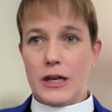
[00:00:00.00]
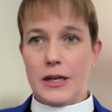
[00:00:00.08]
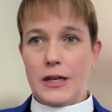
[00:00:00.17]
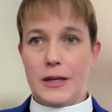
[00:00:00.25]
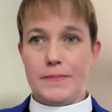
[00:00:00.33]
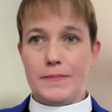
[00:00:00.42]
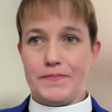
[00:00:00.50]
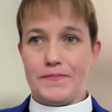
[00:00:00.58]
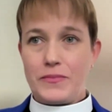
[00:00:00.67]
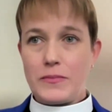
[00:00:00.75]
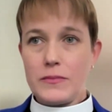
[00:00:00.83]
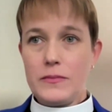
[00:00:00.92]

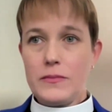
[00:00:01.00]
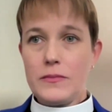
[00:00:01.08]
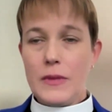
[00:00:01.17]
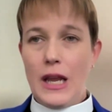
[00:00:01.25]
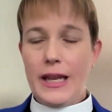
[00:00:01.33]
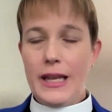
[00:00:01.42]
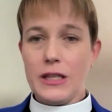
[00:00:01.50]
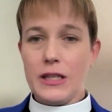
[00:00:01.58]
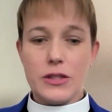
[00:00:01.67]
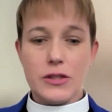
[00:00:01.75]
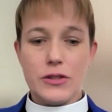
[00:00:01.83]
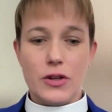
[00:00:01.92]

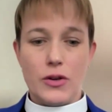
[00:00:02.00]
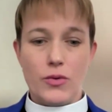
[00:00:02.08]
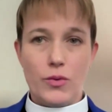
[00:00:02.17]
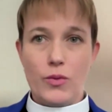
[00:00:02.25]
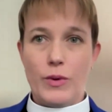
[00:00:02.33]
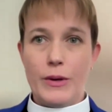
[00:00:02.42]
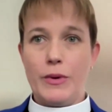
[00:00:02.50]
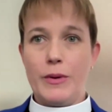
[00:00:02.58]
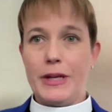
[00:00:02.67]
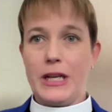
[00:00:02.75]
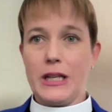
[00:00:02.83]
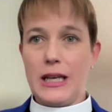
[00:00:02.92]
And so we would
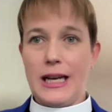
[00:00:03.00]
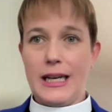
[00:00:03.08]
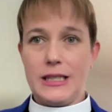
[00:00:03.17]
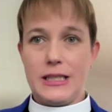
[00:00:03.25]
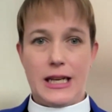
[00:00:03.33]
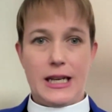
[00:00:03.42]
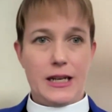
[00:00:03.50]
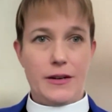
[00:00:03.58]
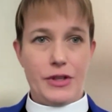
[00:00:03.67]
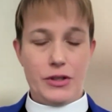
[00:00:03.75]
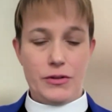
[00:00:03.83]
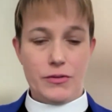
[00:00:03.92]
be glad to
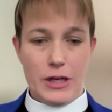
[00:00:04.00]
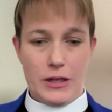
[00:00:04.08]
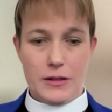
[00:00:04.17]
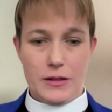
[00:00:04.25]
have you